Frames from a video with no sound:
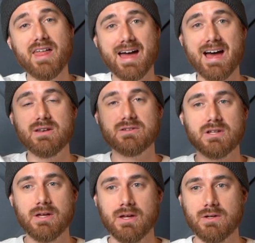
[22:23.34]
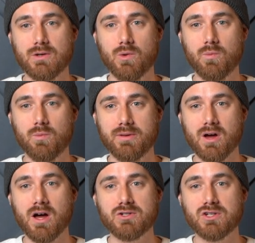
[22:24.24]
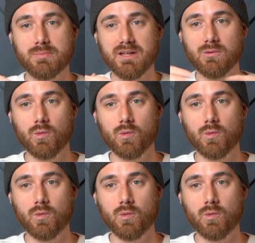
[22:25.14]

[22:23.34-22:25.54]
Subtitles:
that, you know, beyond just being